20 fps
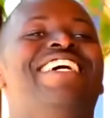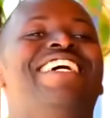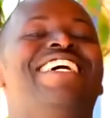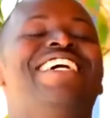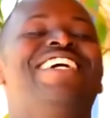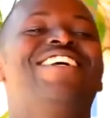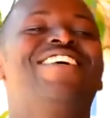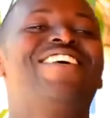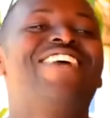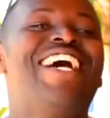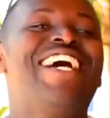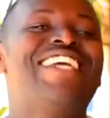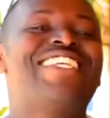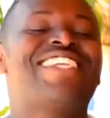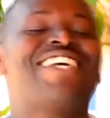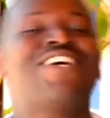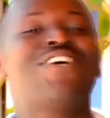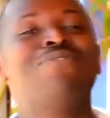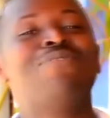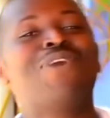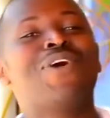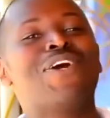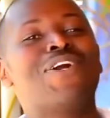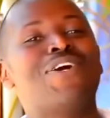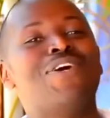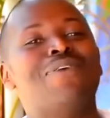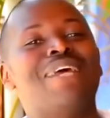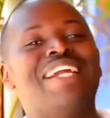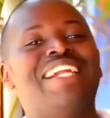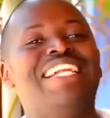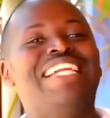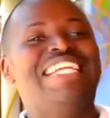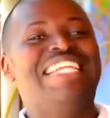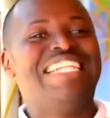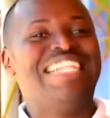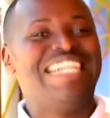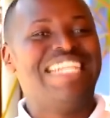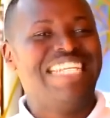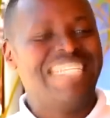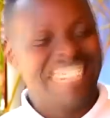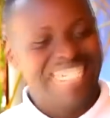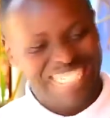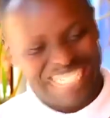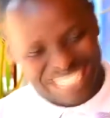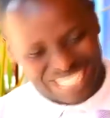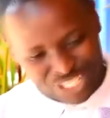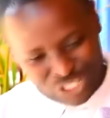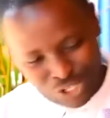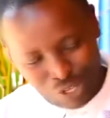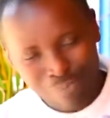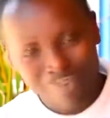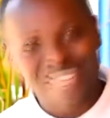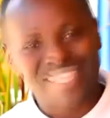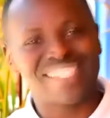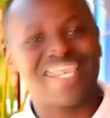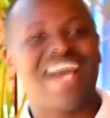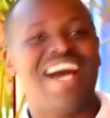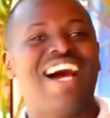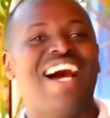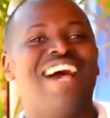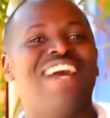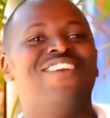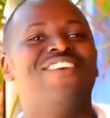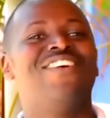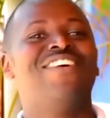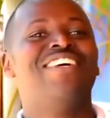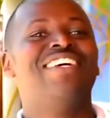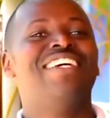ese ku mugoroba nicometse ahantu